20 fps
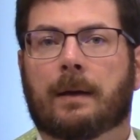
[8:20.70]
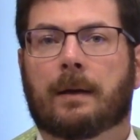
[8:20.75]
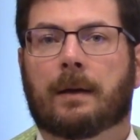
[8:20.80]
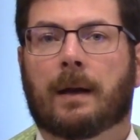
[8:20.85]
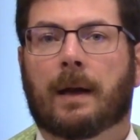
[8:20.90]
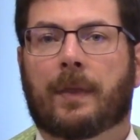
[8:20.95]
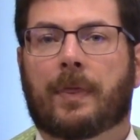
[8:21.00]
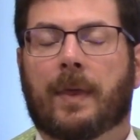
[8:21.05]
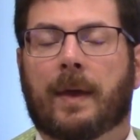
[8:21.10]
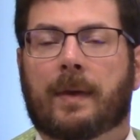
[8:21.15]

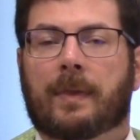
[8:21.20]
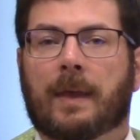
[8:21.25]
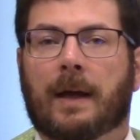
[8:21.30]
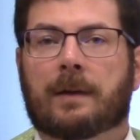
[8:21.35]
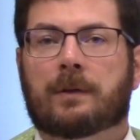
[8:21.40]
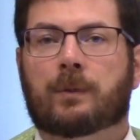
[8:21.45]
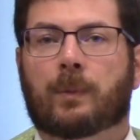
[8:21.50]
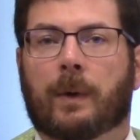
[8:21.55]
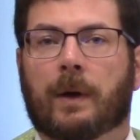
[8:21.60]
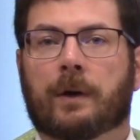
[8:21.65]
I think
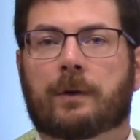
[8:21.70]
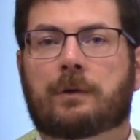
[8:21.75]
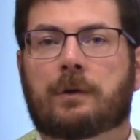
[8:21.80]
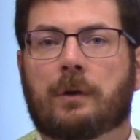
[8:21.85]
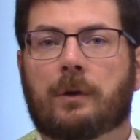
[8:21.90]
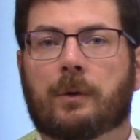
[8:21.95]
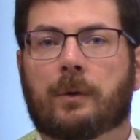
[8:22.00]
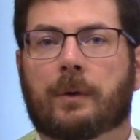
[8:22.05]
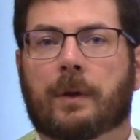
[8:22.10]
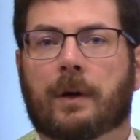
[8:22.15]
that's where,
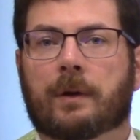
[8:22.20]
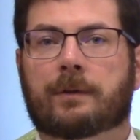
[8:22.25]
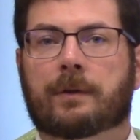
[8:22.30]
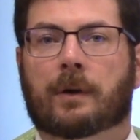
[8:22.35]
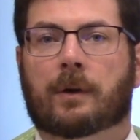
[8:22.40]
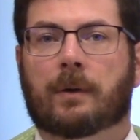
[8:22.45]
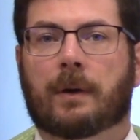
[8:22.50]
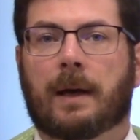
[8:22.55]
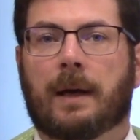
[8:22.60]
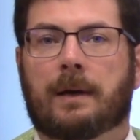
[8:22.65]
too, there's a
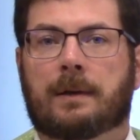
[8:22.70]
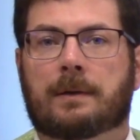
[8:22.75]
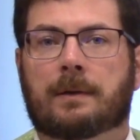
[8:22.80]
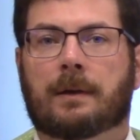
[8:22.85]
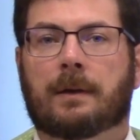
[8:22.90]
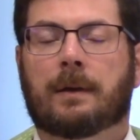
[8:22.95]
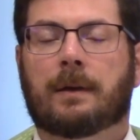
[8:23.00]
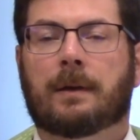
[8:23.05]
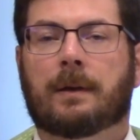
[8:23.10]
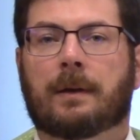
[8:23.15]
great
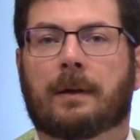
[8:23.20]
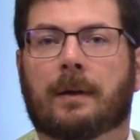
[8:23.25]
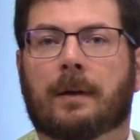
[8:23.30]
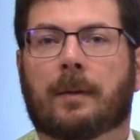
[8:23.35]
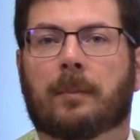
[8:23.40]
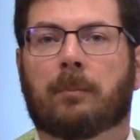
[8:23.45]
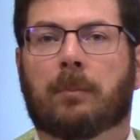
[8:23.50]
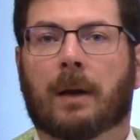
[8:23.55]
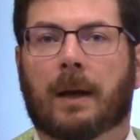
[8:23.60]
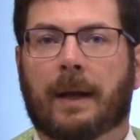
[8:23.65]

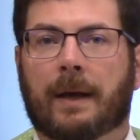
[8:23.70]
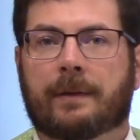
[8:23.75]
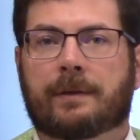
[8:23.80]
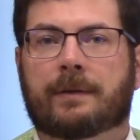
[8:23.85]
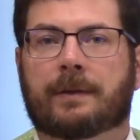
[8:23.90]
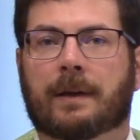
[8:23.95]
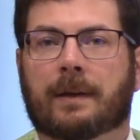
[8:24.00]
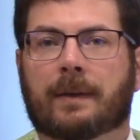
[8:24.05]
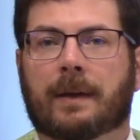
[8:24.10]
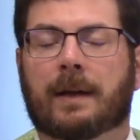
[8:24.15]

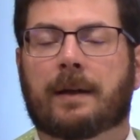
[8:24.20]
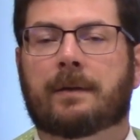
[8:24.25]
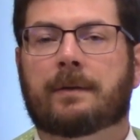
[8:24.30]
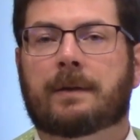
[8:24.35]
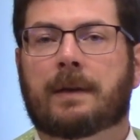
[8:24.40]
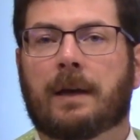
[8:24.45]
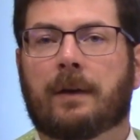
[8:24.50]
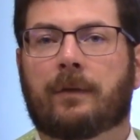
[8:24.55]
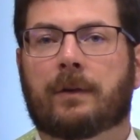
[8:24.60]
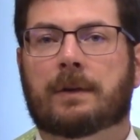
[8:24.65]
blessing that is
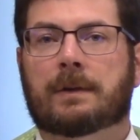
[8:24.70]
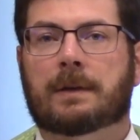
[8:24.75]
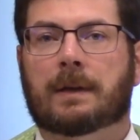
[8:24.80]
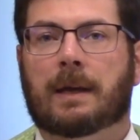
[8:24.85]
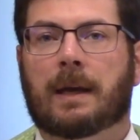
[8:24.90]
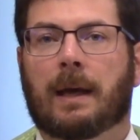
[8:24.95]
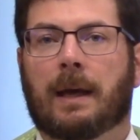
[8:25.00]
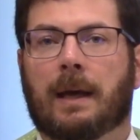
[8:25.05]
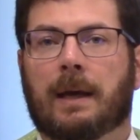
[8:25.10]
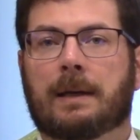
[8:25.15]
given to
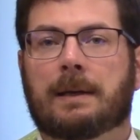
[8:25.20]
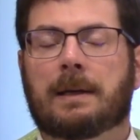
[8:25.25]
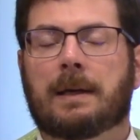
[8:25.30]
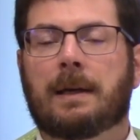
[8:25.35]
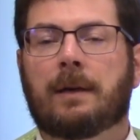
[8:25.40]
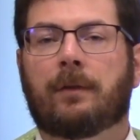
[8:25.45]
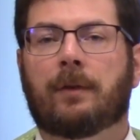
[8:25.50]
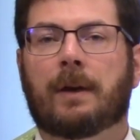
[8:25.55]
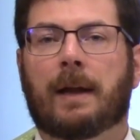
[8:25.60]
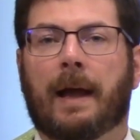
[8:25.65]
Cain
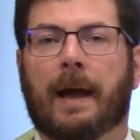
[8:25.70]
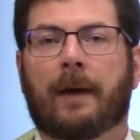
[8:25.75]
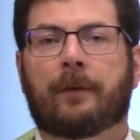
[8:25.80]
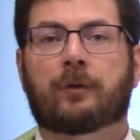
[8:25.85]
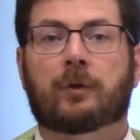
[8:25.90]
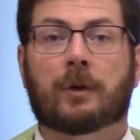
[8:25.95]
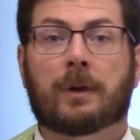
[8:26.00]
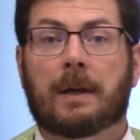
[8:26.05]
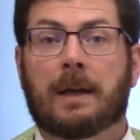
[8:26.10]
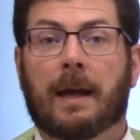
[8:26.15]
even
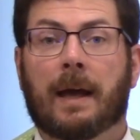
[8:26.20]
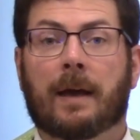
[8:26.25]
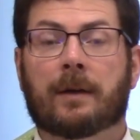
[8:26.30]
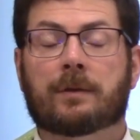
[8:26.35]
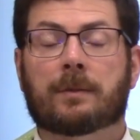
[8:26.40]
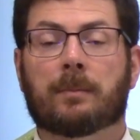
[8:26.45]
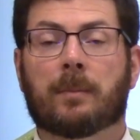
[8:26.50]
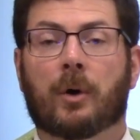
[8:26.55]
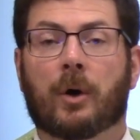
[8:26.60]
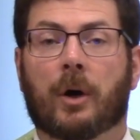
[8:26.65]
after he
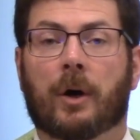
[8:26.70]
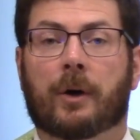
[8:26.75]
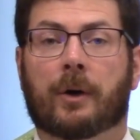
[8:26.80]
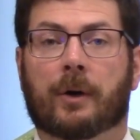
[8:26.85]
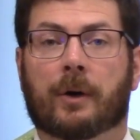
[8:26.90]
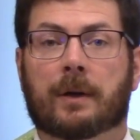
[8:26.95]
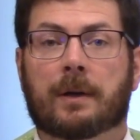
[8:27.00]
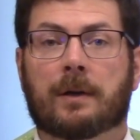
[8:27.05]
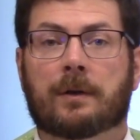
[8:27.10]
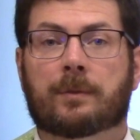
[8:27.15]
has
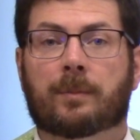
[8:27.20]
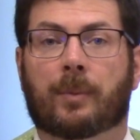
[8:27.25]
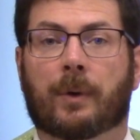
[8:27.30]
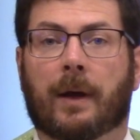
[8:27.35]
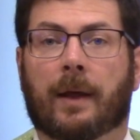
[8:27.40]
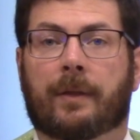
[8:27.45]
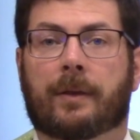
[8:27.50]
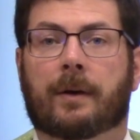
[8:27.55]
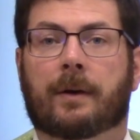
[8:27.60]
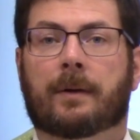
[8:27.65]
murdered his
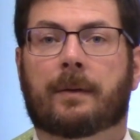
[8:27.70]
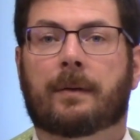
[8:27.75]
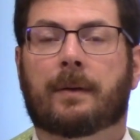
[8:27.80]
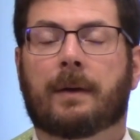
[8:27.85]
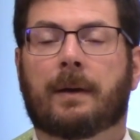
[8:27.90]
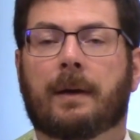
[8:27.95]
brother.